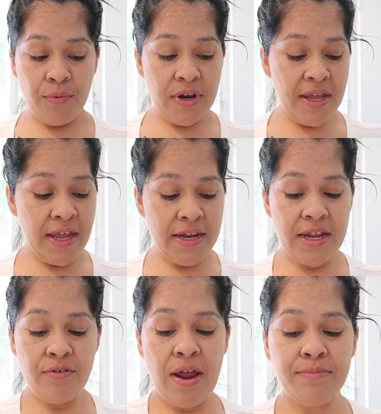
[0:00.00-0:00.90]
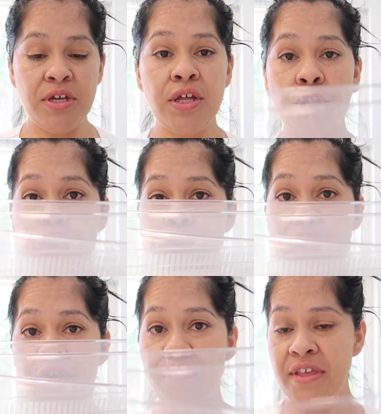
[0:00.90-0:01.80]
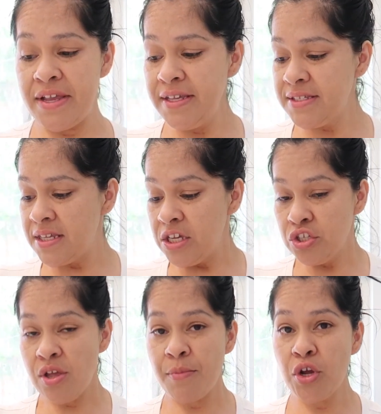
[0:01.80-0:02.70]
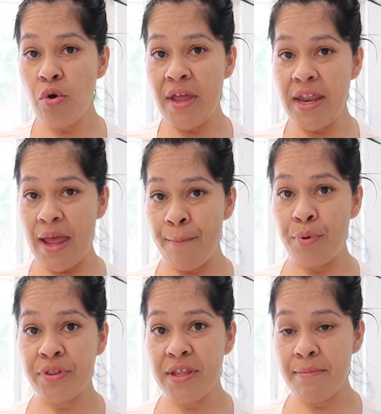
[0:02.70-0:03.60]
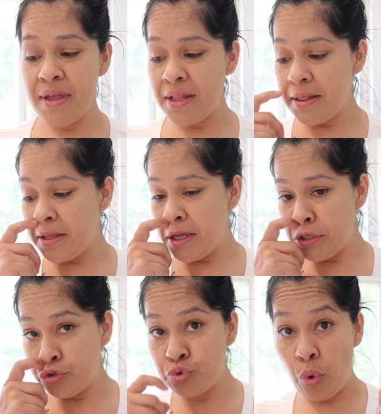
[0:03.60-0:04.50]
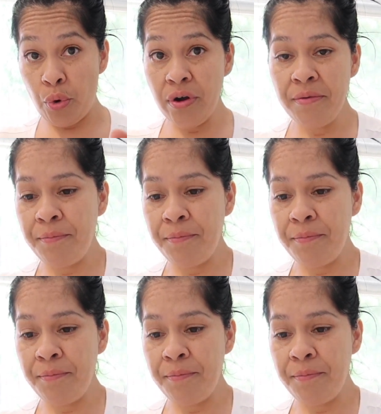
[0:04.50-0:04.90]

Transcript: went ahead and I grabbed three of these, so I'm gonna go ahead and put them in the drawer.